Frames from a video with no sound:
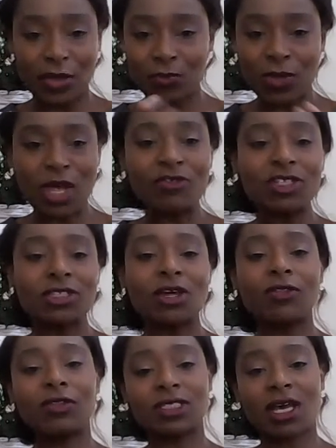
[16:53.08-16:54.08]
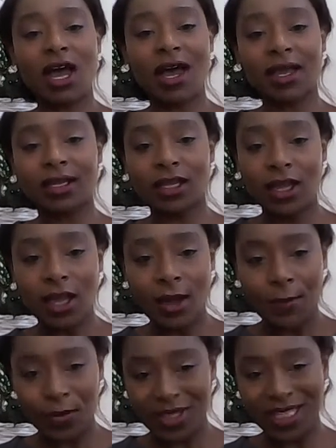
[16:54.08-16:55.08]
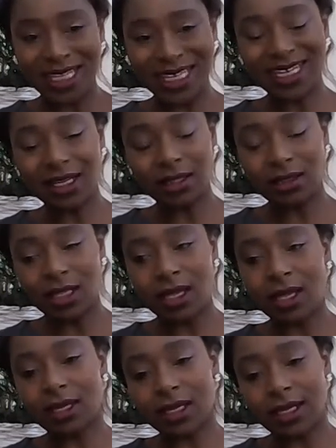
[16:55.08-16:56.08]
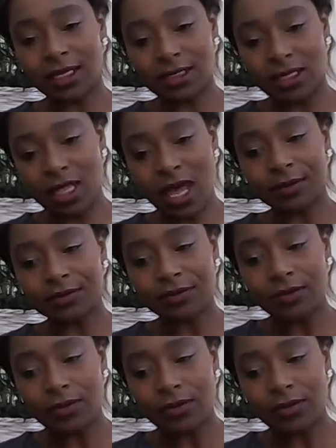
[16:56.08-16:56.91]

There is nothing to hide. But the key thing is that